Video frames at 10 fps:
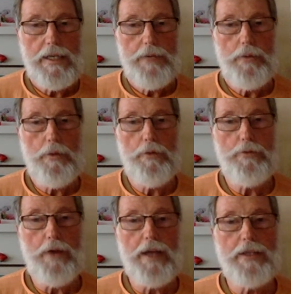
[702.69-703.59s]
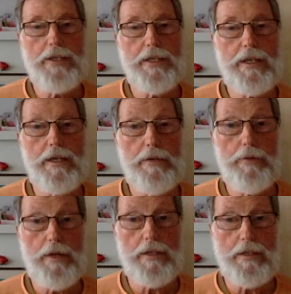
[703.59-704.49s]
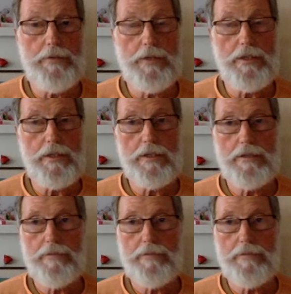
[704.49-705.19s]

we will find the significance of this.